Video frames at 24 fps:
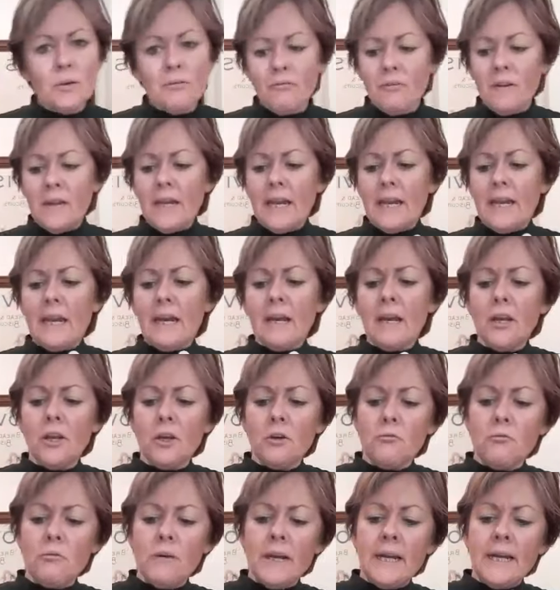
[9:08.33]
of vanilla.
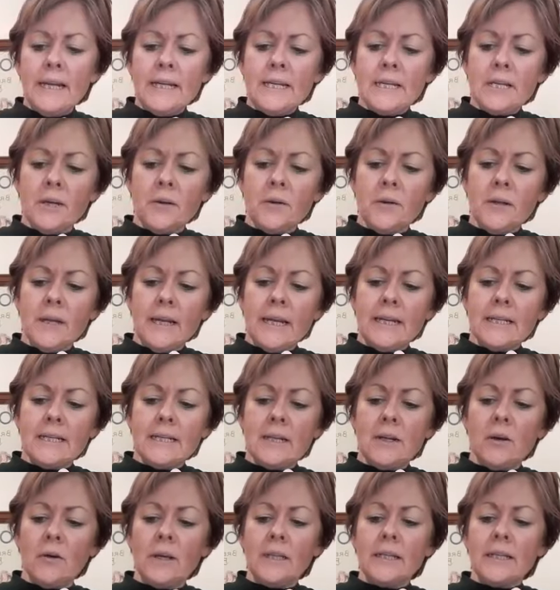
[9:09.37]
You really don't need
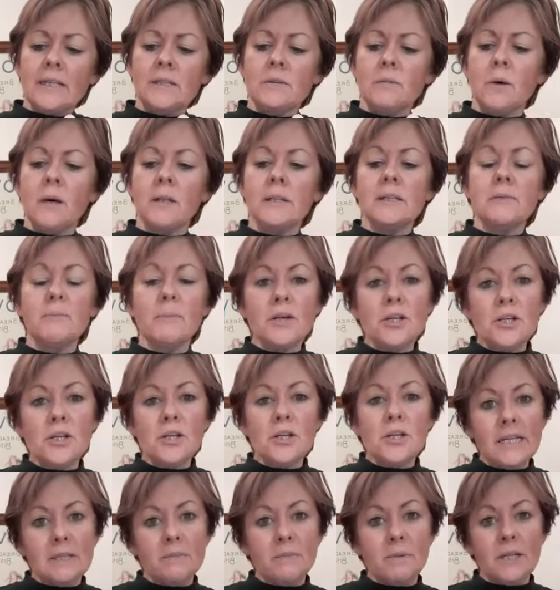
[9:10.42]
a lot in this one, especially
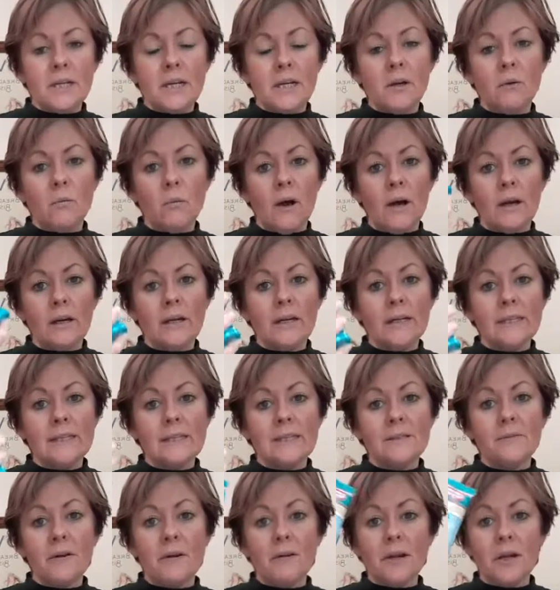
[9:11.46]
this particular one because
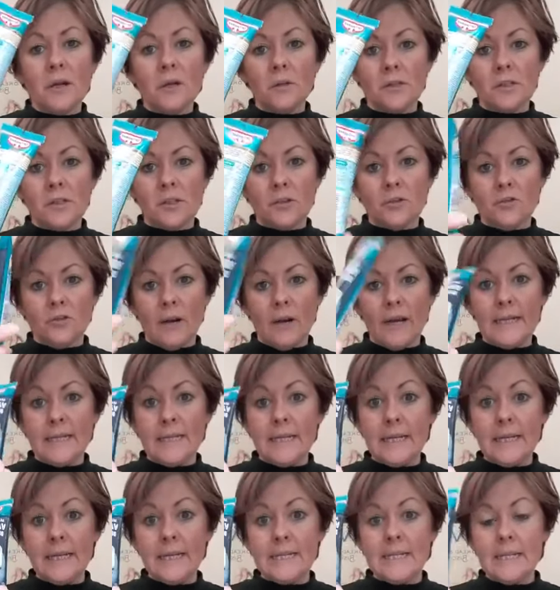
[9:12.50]
it's very
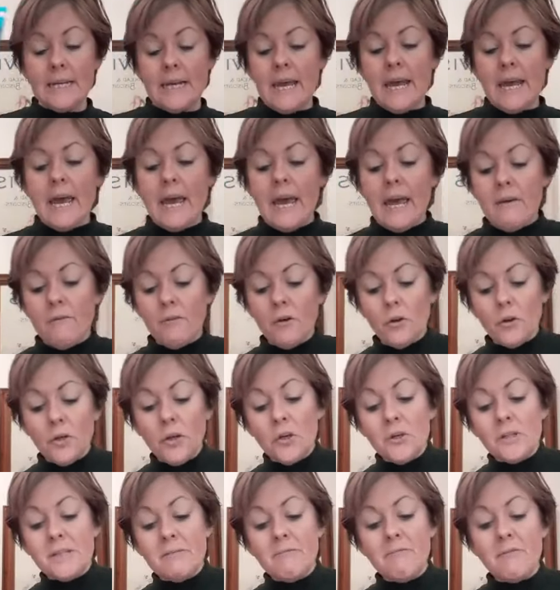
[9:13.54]
concentrated. If you're
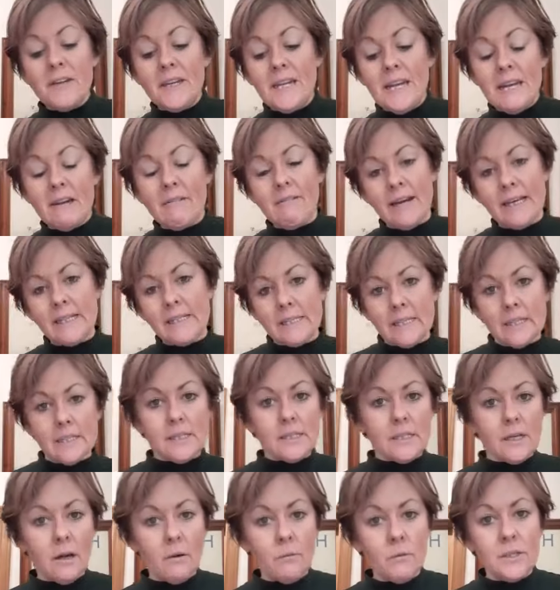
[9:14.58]
using vanilla
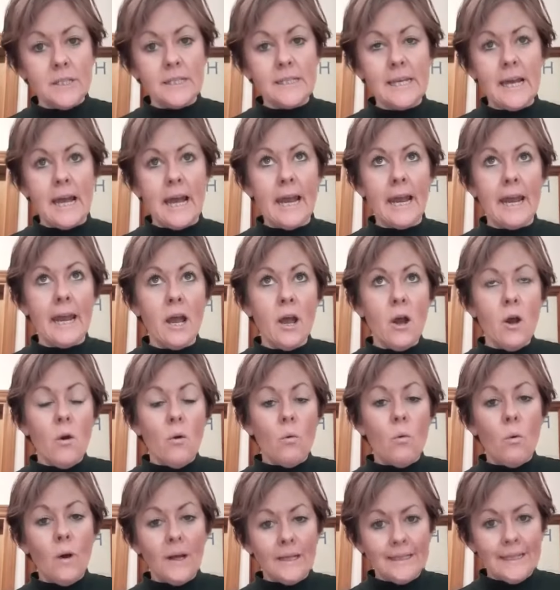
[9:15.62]
essence, I would say
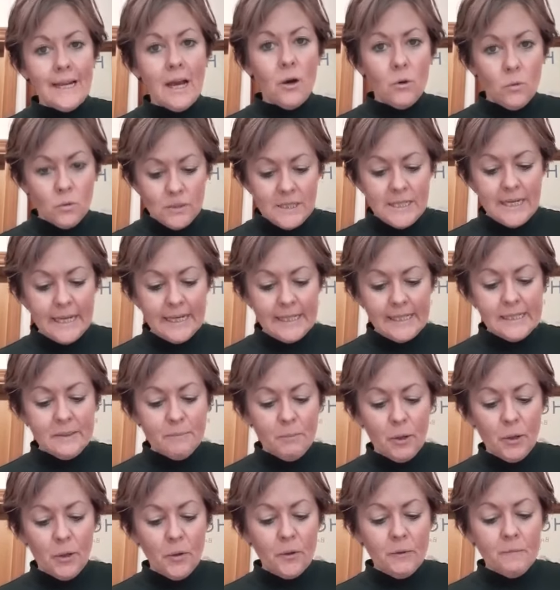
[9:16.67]
1 whole
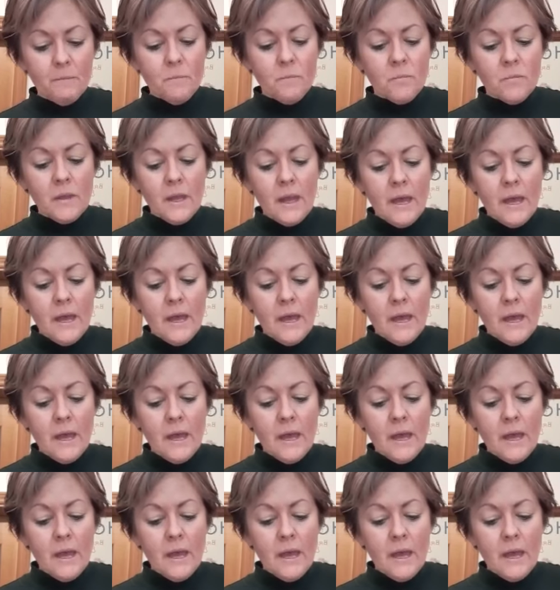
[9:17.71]
teaspoon.